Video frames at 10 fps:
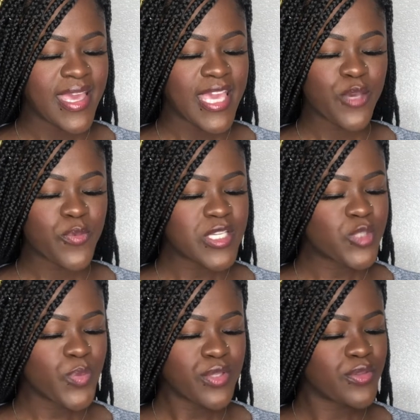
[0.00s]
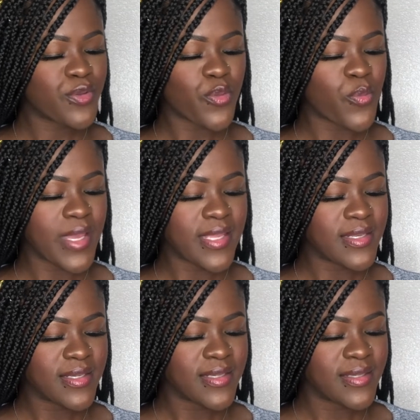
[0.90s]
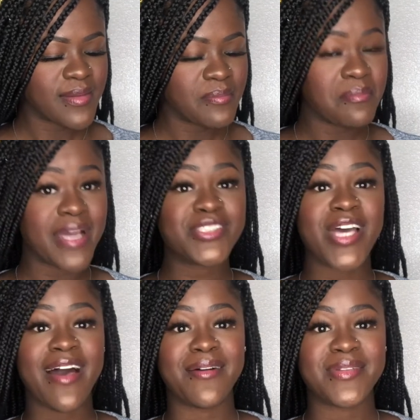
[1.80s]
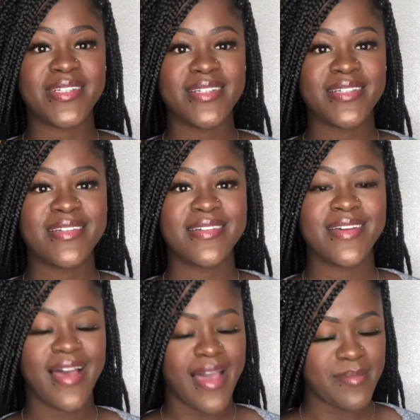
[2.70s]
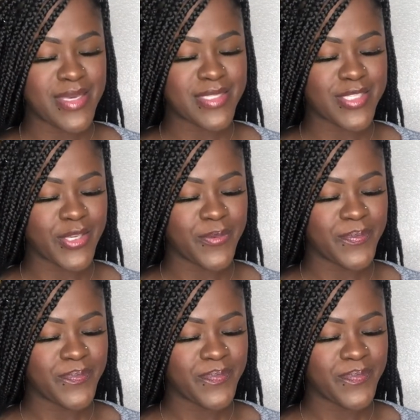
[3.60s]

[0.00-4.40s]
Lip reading: He whispered through the wind, "My child, I miss you."